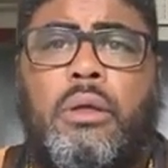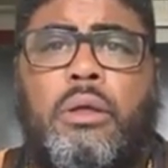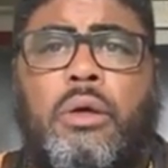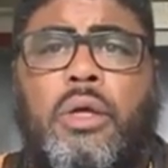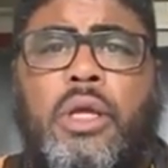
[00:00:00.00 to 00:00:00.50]

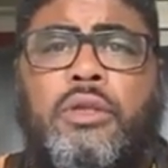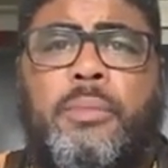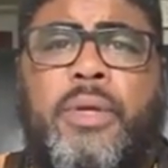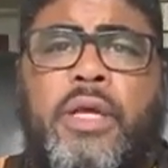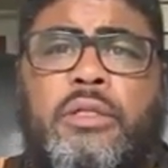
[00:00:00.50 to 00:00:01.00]
you're
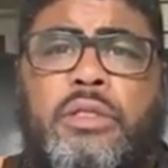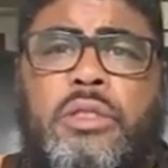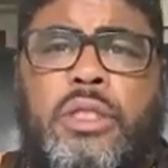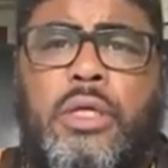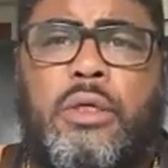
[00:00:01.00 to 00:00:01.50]
either being
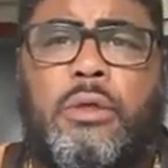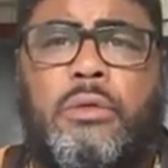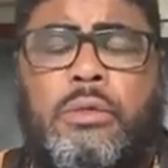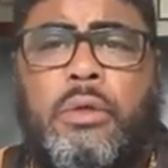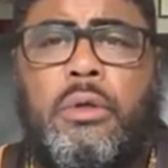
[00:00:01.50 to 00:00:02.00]

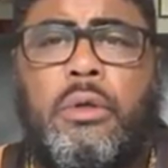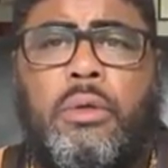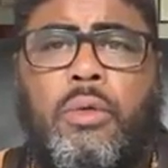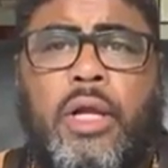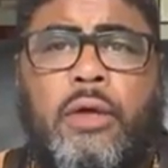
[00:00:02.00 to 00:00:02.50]
sealed
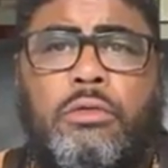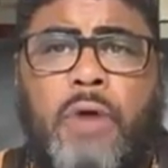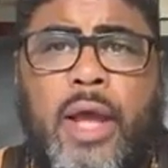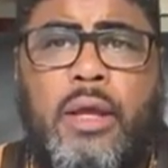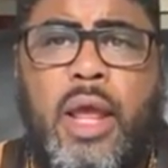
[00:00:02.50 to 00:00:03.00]
with a
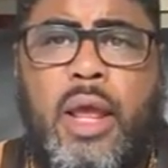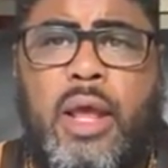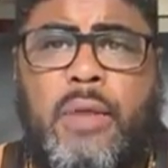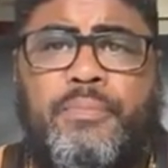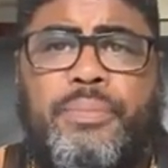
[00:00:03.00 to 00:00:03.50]
right
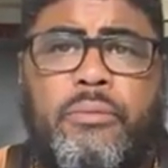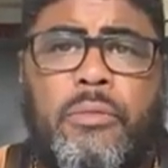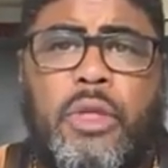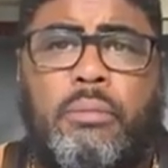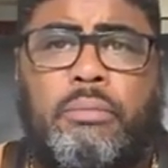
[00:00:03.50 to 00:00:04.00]
hand
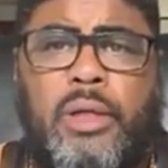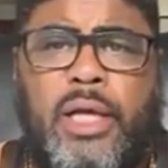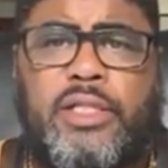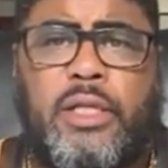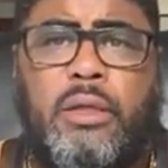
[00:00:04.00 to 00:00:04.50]

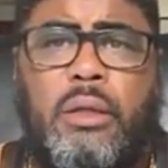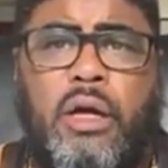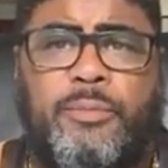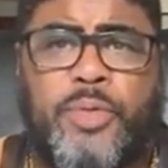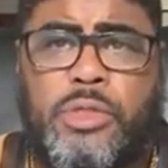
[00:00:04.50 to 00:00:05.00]
blessing
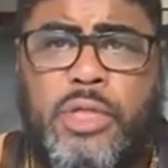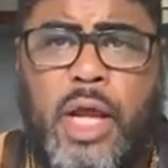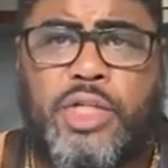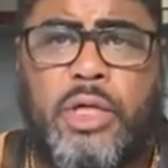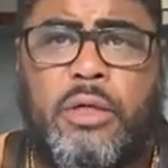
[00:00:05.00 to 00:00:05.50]
of
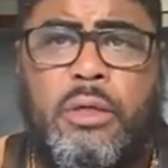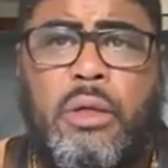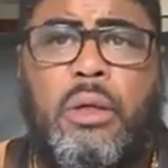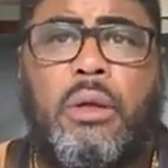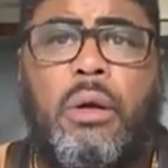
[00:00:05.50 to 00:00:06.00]
protection
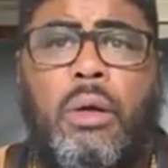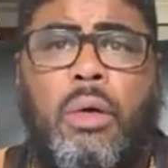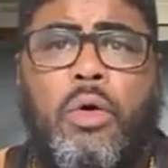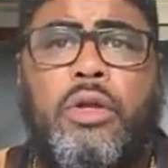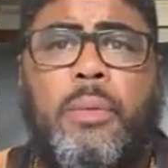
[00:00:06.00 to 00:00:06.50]

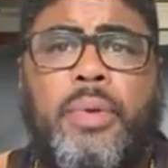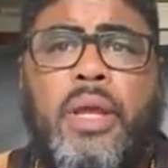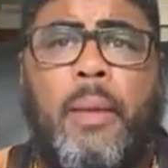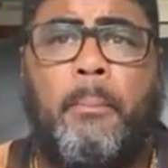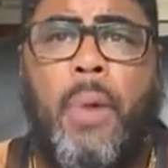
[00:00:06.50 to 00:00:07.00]
or you're
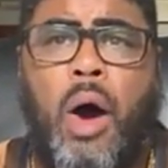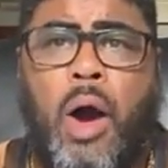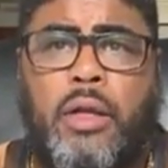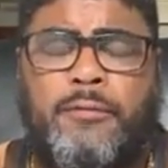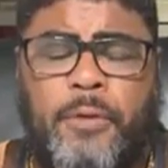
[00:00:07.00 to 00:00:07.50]
being
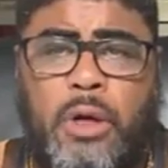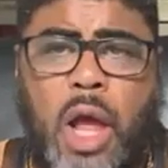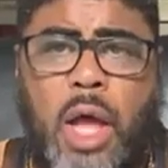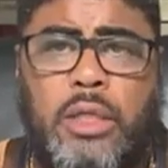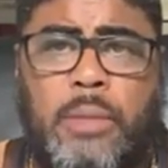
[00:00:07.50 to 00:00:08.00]
marked for
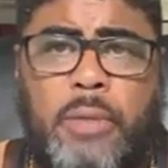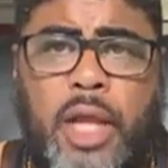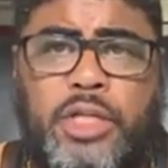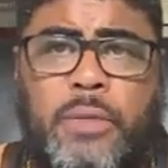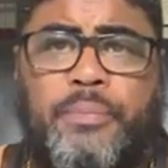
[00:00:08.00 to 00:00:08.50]

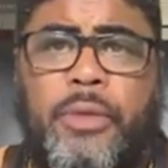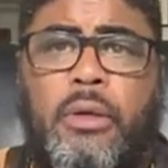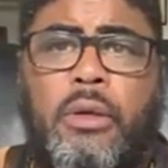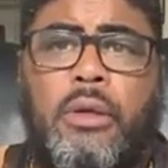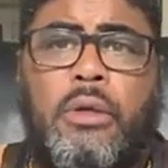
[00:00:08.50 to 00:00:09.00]
condemnation.
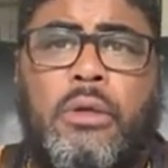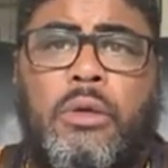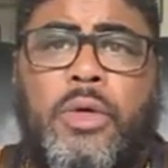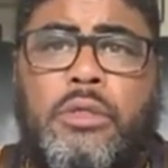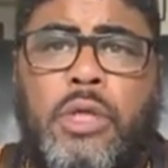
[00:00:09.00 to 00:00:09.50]

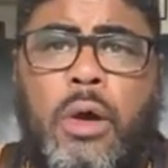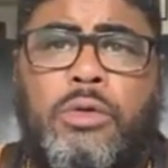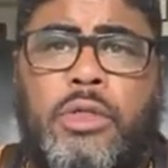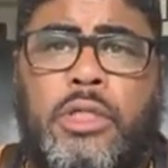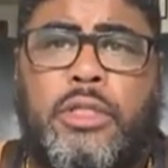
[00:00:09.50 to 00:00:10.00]
We
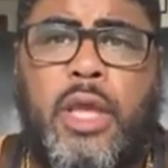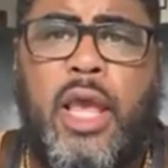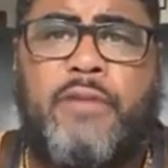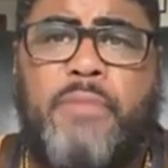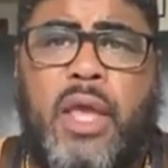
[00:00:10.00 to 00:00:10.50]
told you this
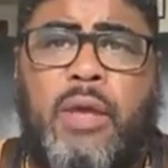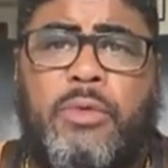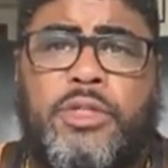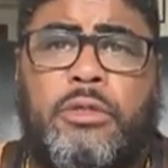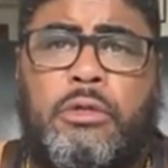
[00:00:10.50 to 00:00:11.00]
caveman
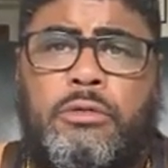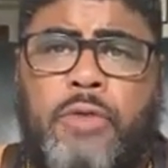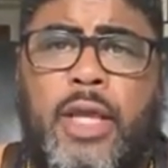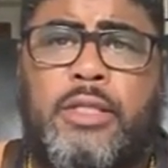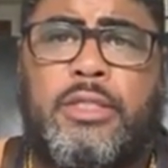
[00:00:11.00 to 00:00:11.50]
was
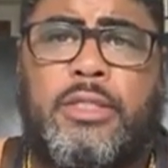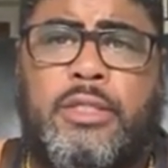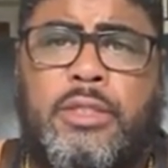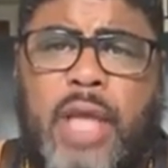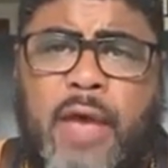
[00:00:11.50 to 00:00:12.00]
straight
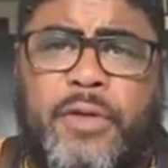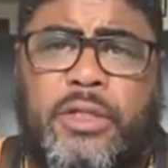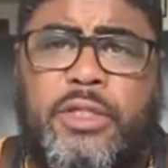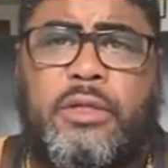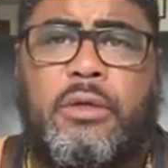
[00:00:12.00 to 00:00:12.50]

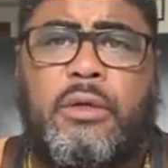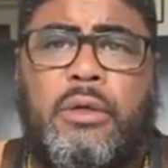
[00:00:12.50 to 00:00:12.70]
savage.